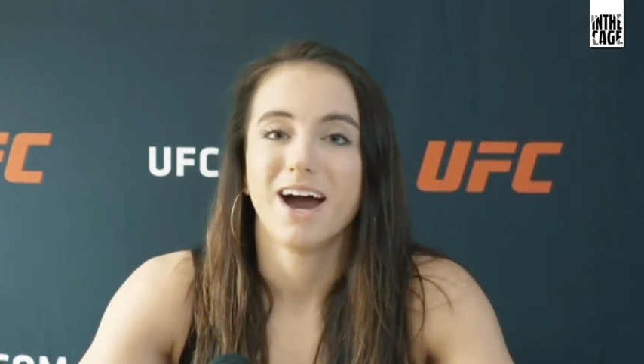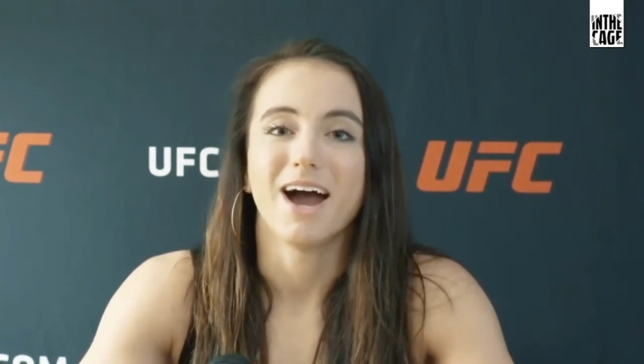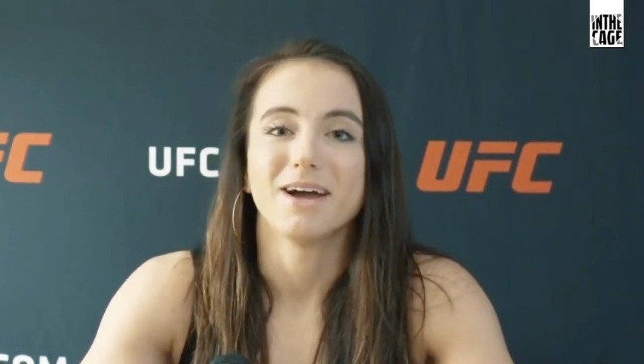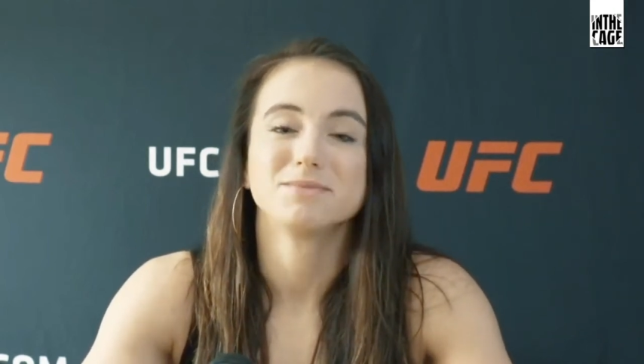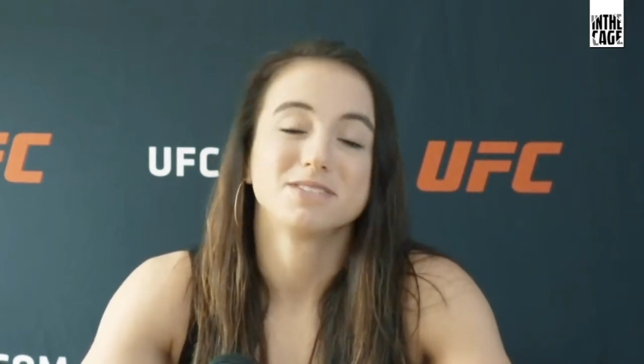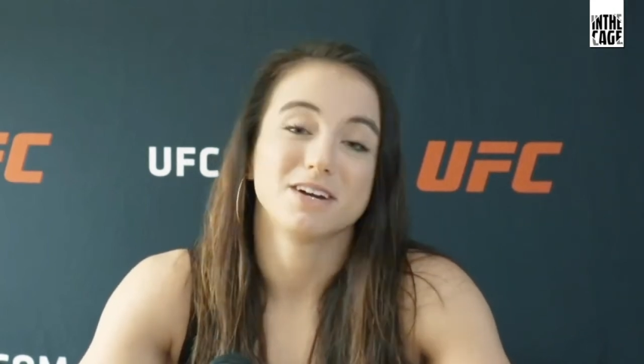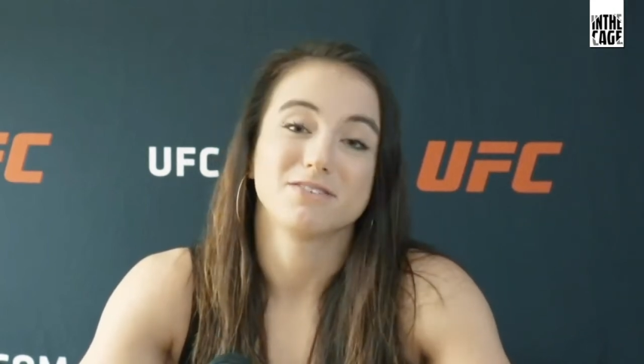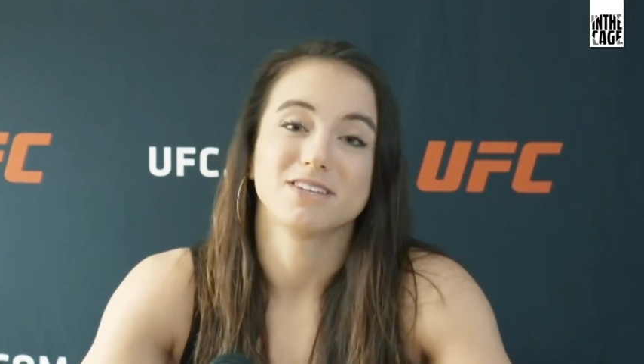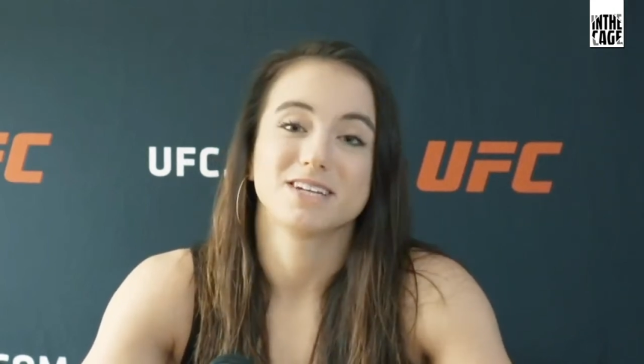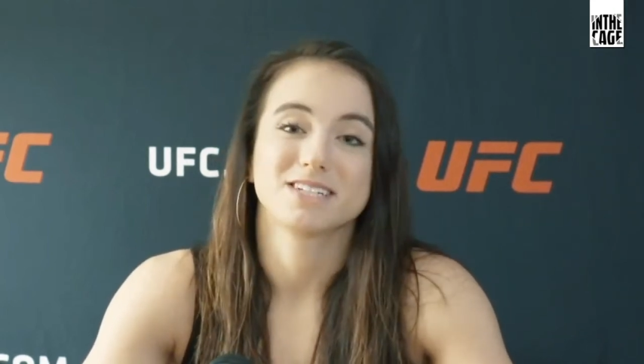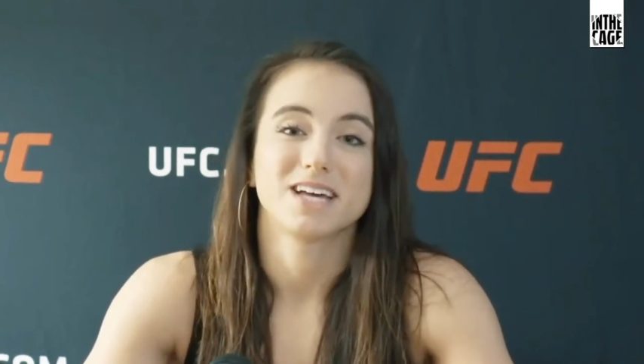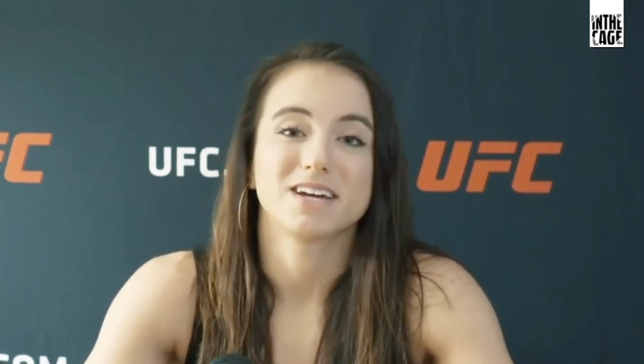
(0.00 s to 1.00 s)
I'm definitely
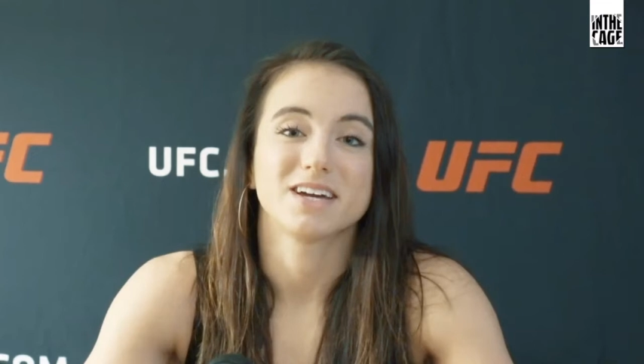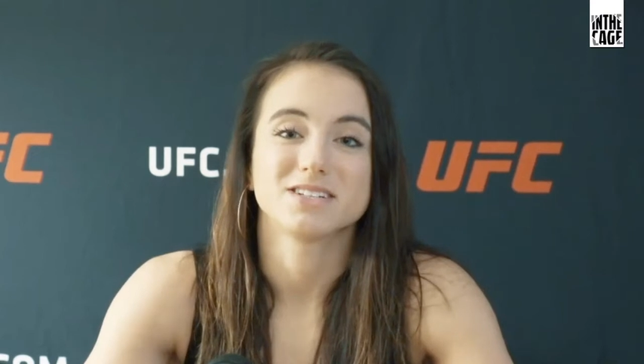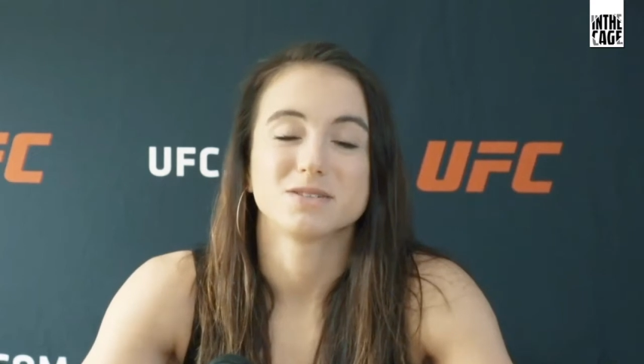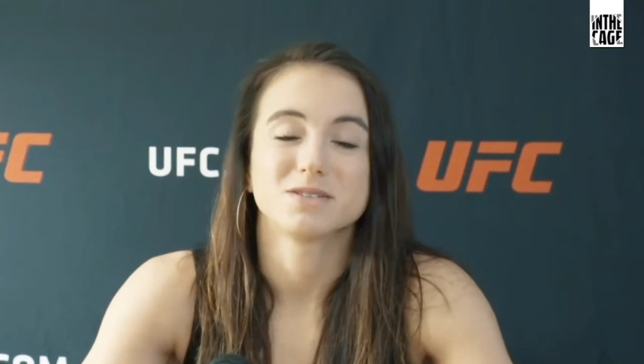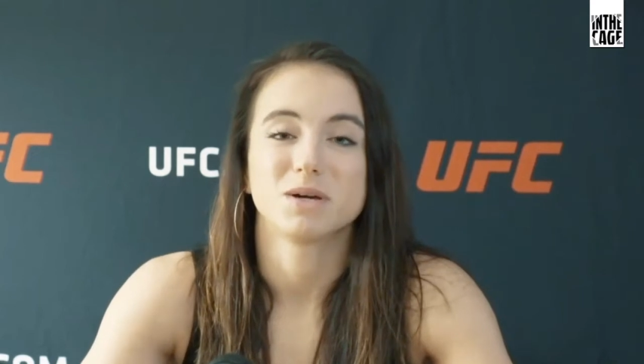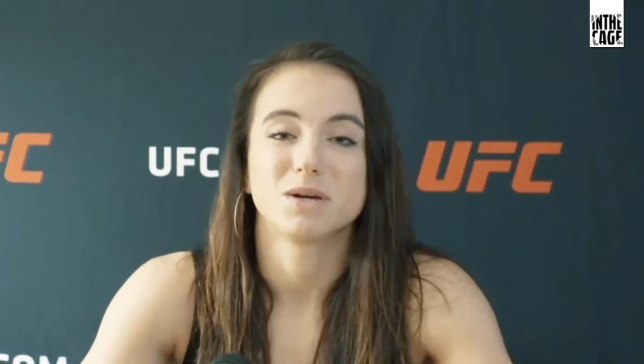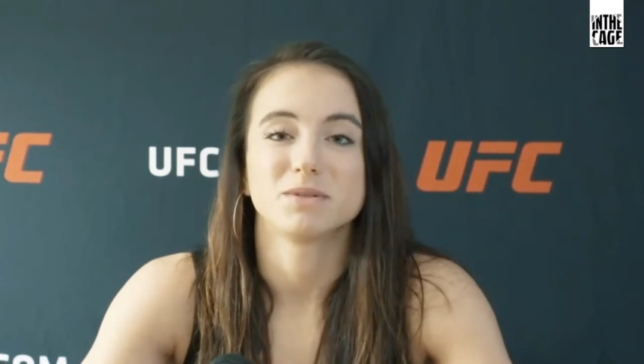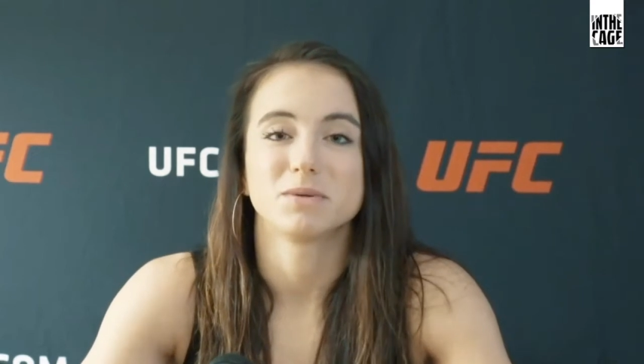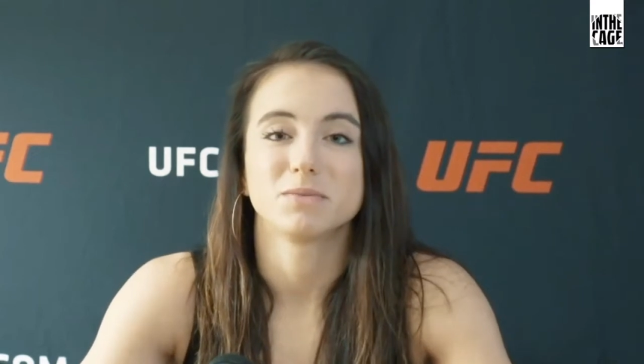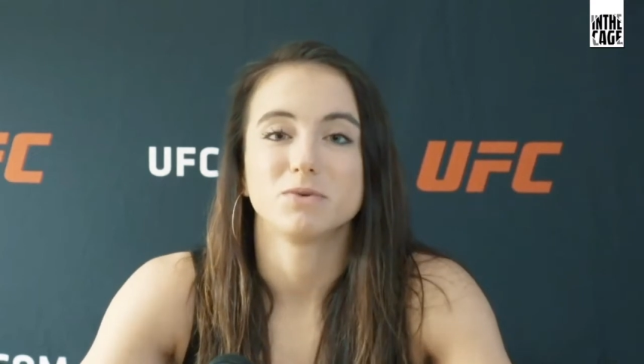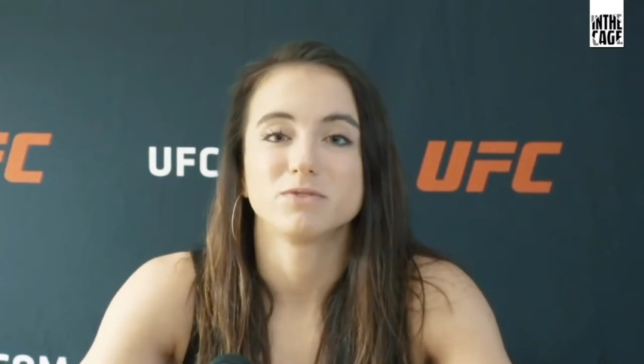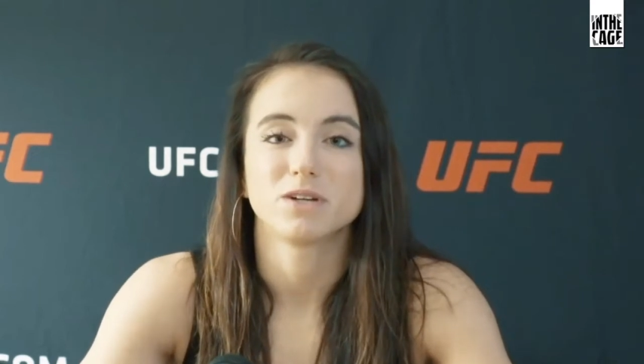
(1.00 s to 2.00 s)
excited to be able to be
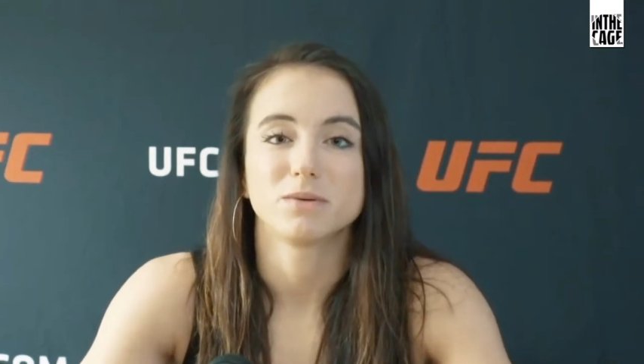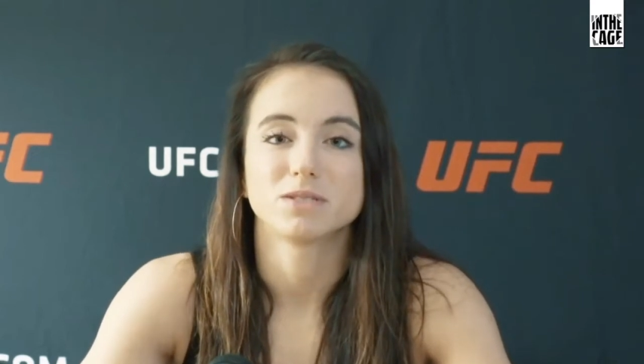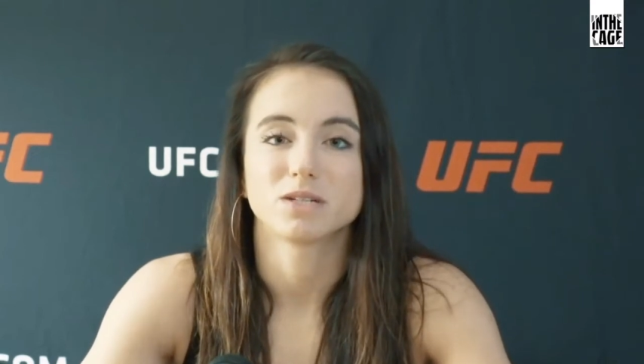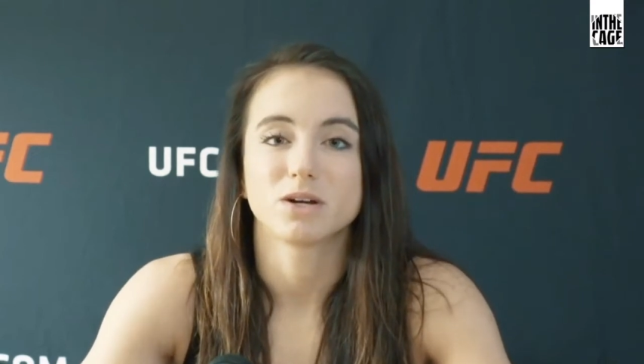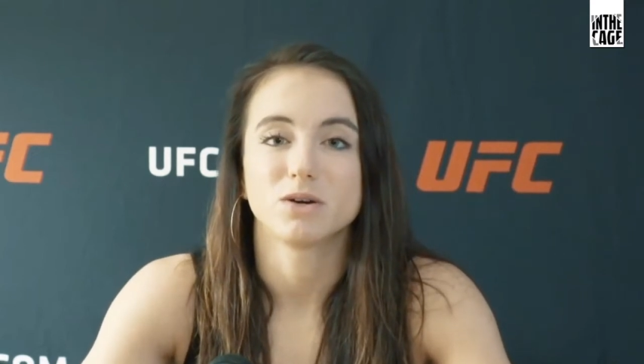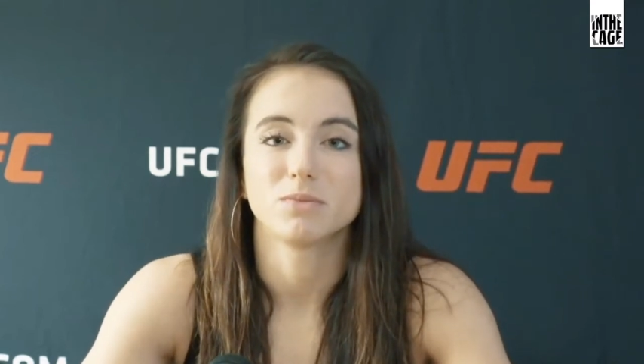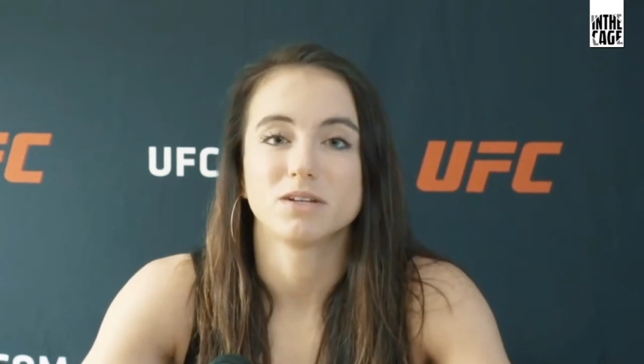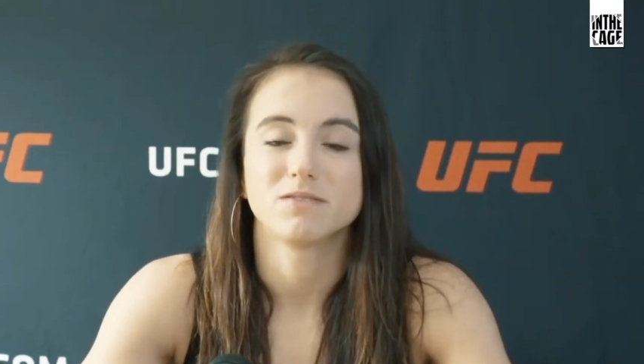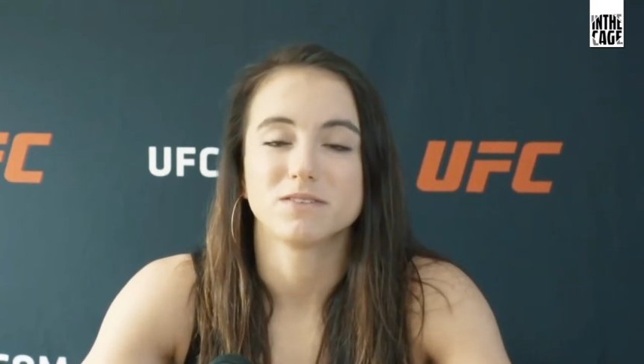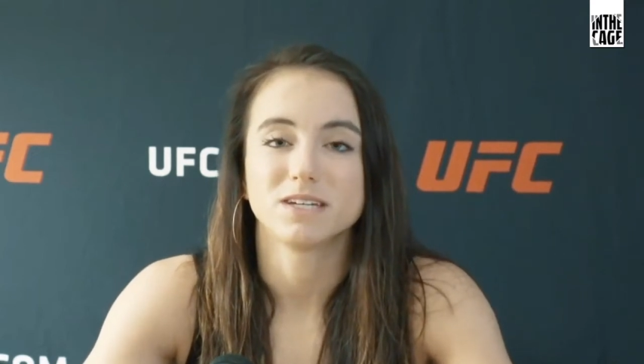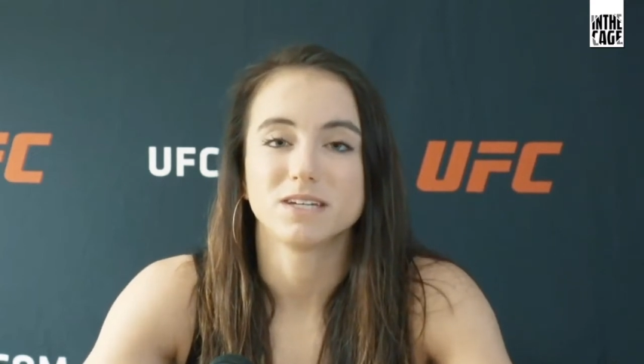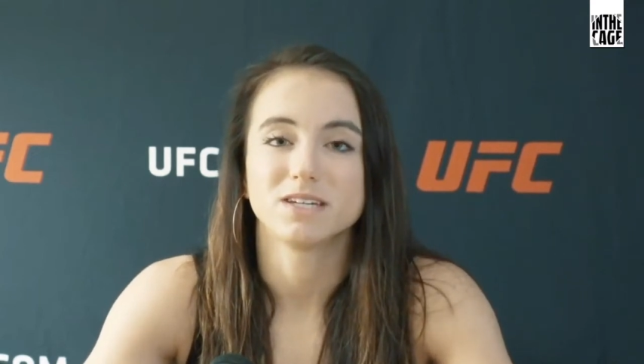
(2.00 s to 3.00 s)
moved up to co-main event.